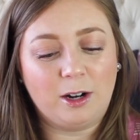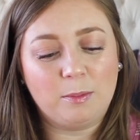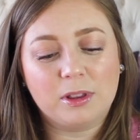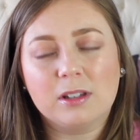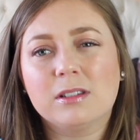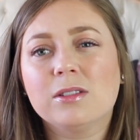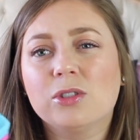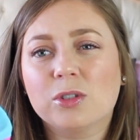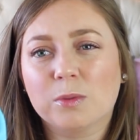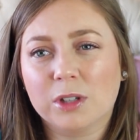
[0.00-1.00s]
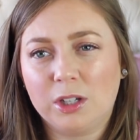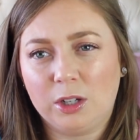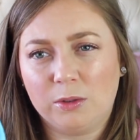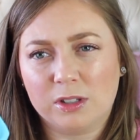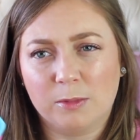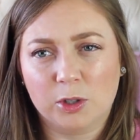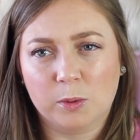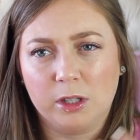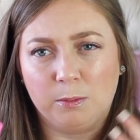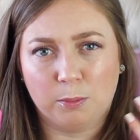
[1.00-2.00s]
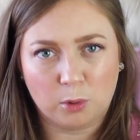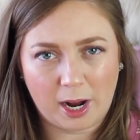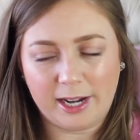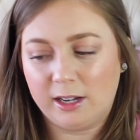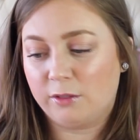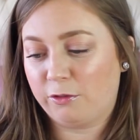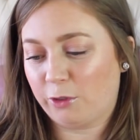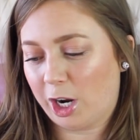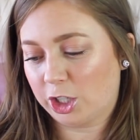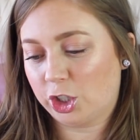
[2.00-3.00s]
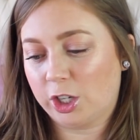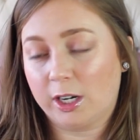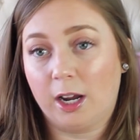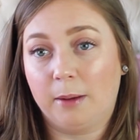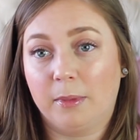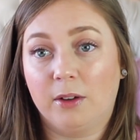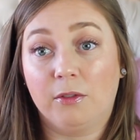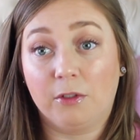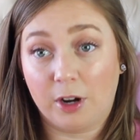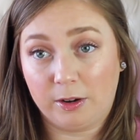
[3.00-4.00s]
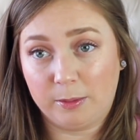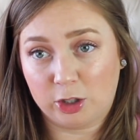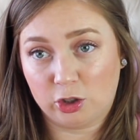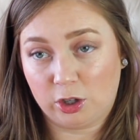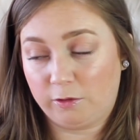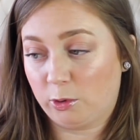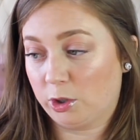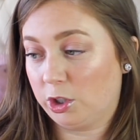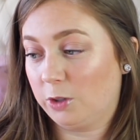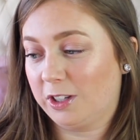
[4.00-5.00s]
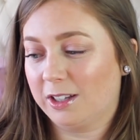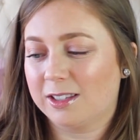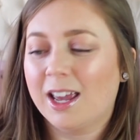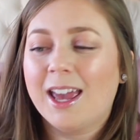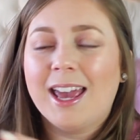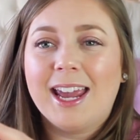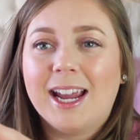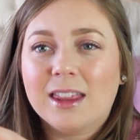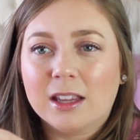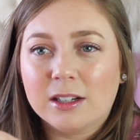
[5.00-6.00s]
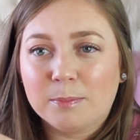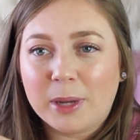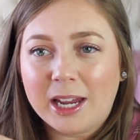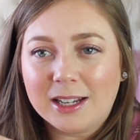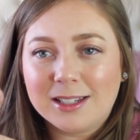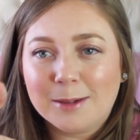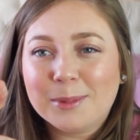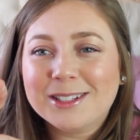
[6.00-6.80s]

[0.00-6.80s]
out, but this is just really cute. It smells really bright and fresh, and I am very much looking forward to using this. And the little pink tip